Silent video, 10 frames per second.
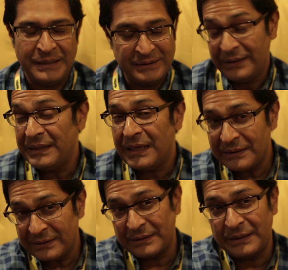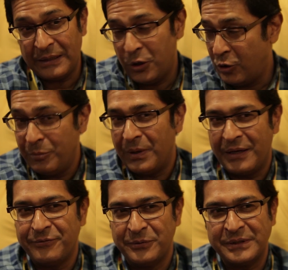And then he has a home
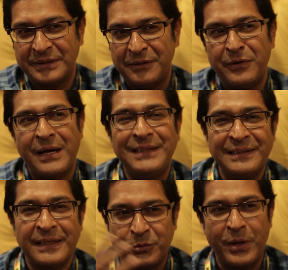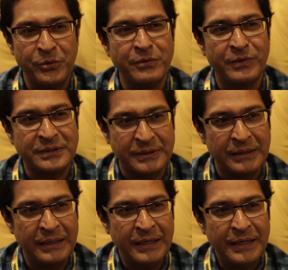life which is different. And I think that's quite universal.